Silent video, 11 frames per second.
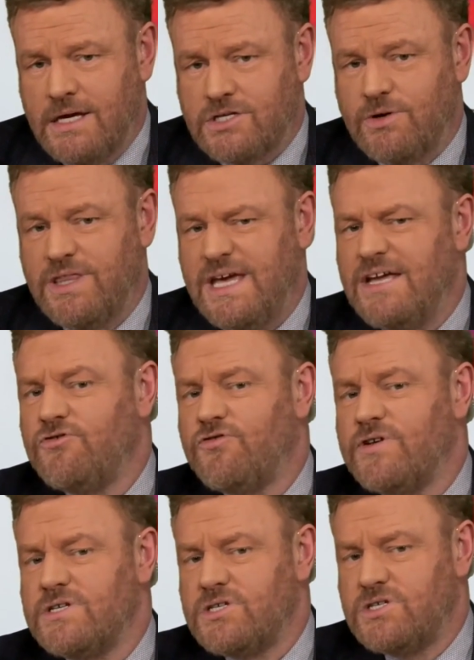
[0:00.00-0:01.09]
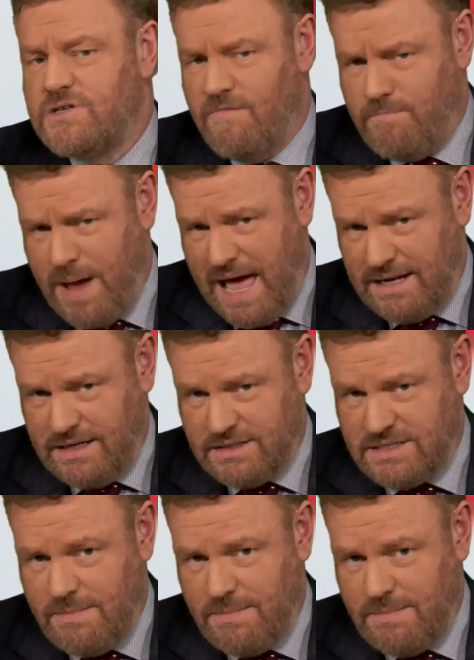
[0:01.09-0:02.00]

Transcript: so, in the interests of balance,